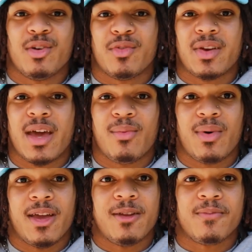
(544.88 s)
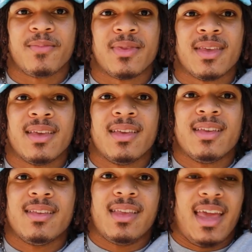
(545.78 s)
it over that way,
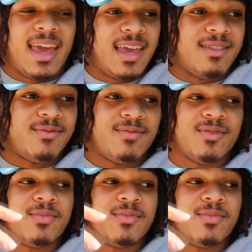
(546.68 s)
and